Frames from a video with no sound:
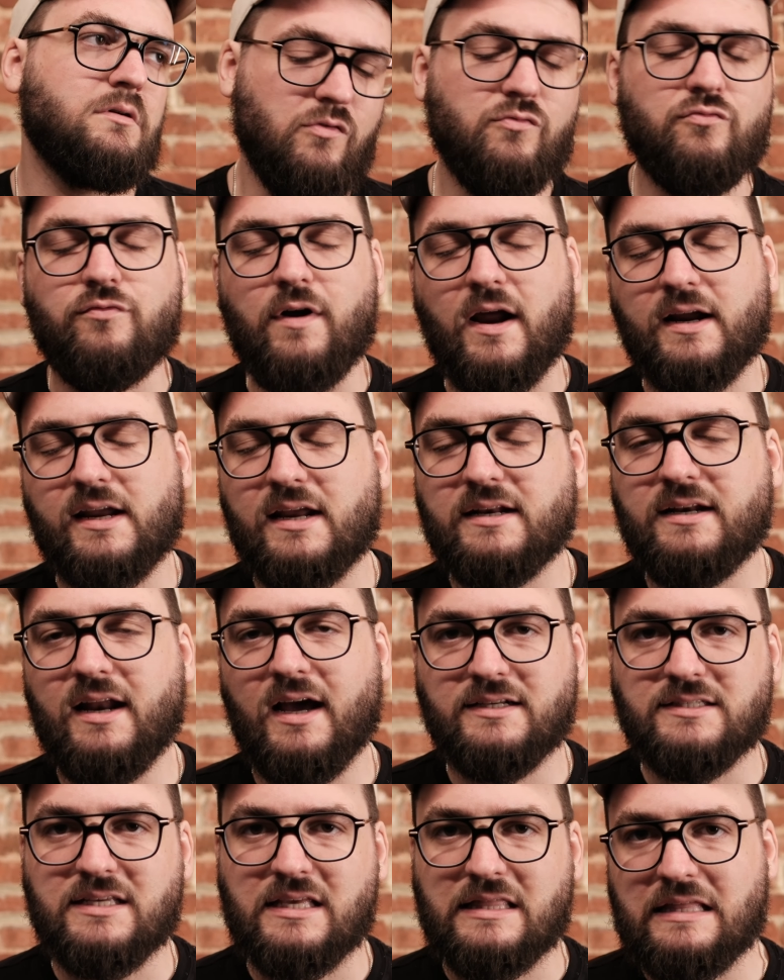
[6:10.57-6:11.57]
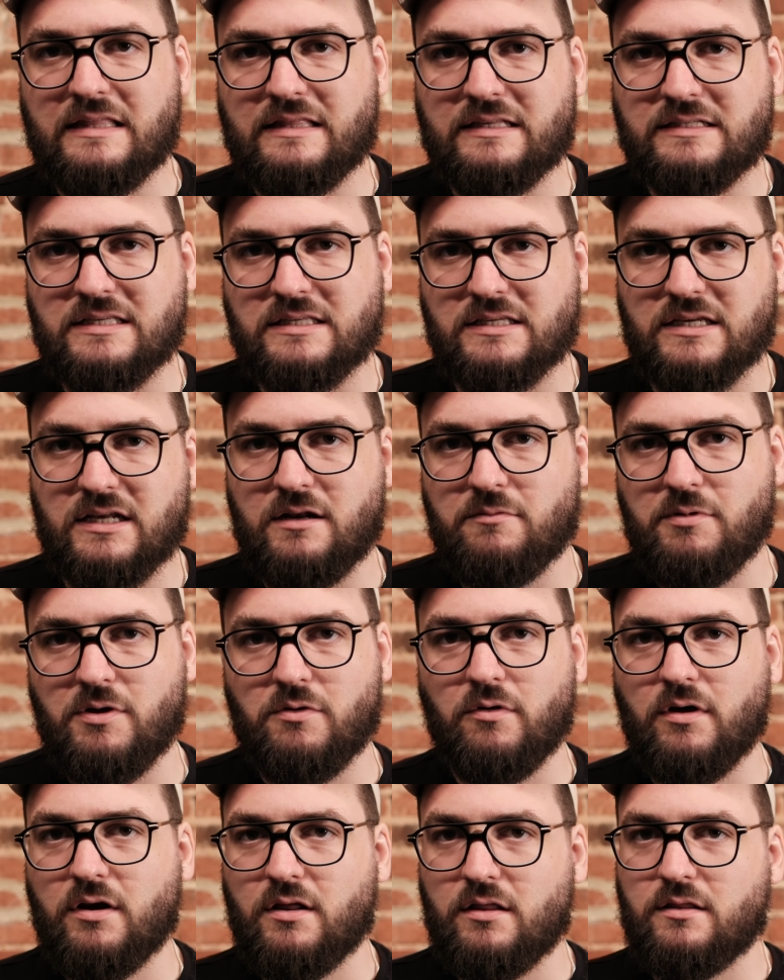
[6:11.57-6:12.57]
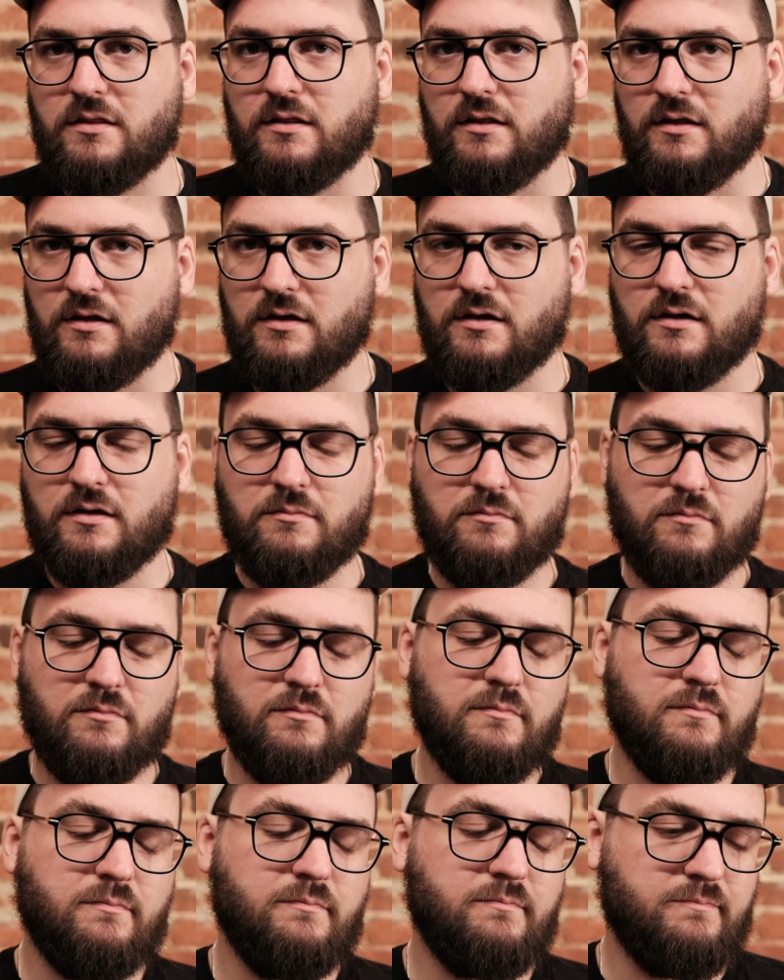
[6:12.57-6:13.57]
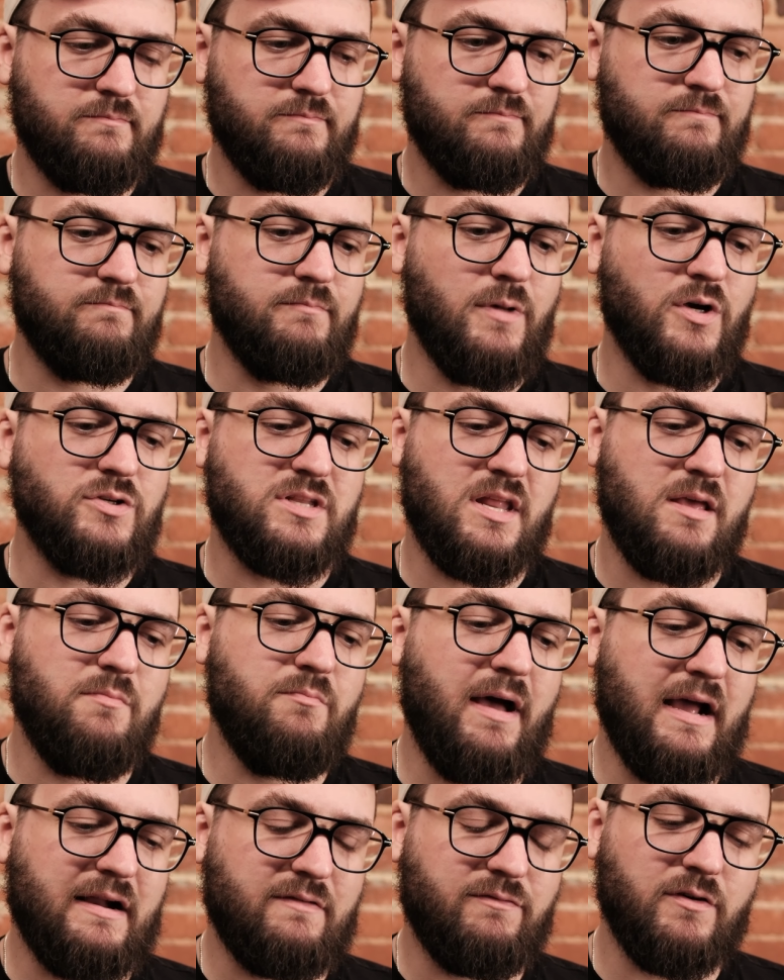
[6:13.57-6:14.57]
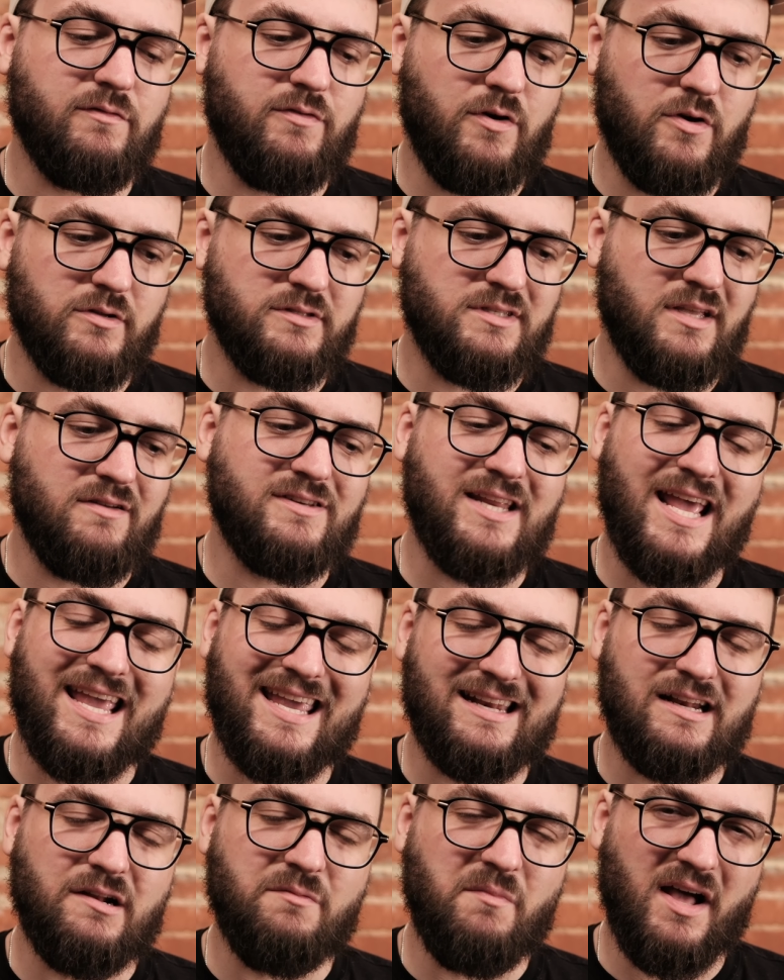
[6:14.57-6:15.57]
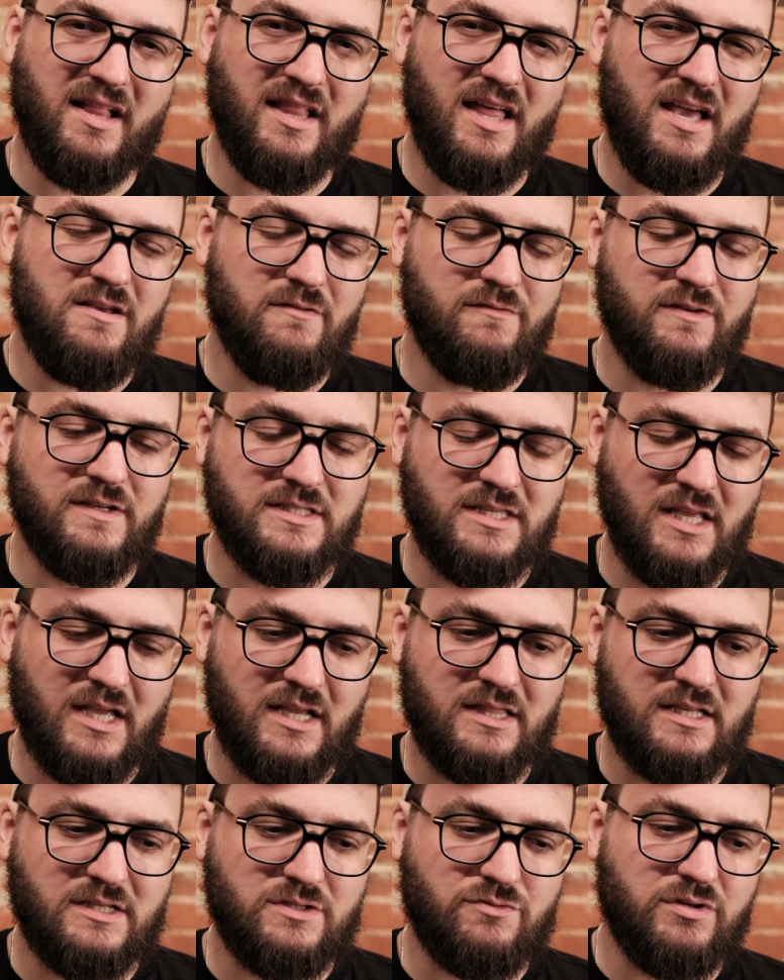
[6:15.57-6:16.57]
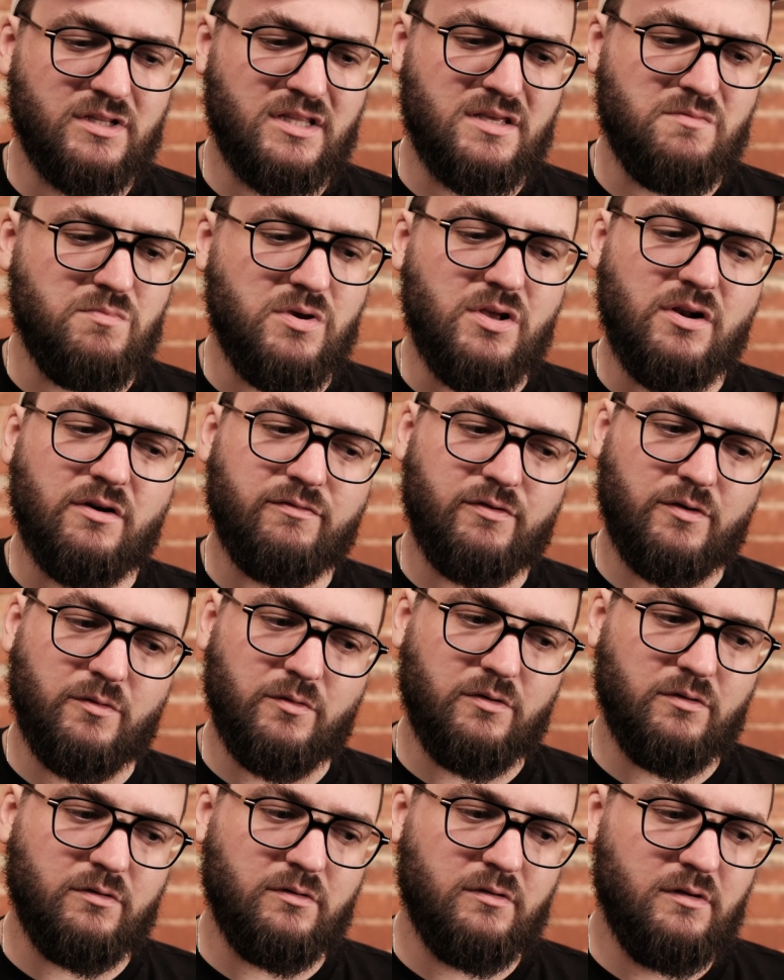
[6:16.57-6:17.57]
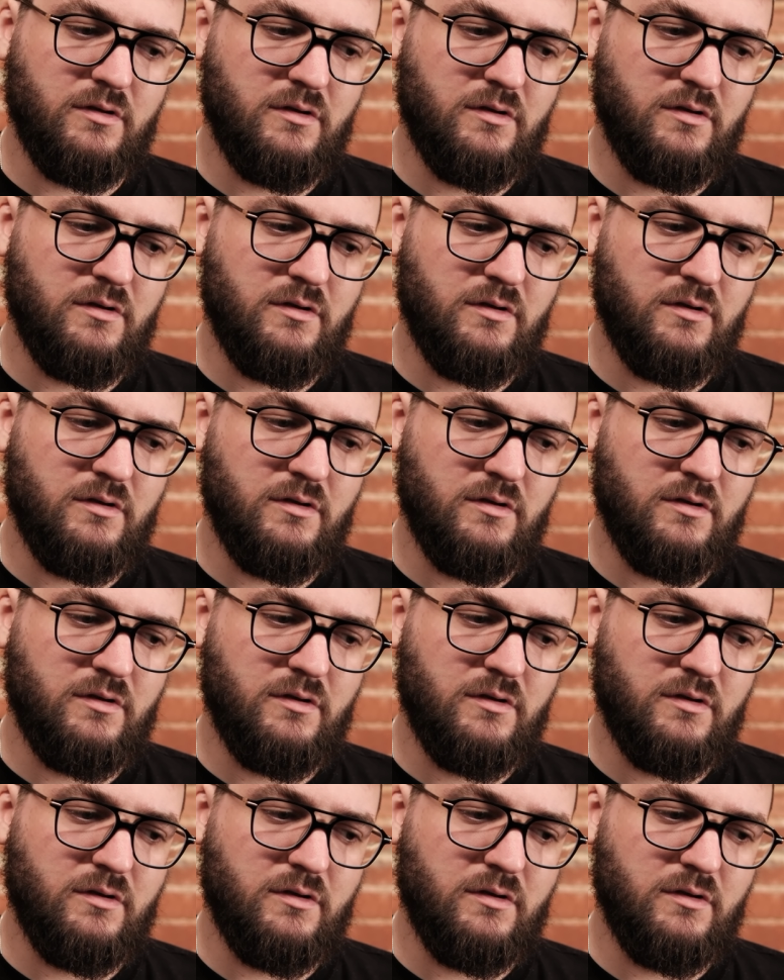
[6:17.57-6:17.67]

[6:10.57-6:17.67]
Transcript: Recognizing that this is going to be one of the most impactful photos I've taken in my life is like this really beautiful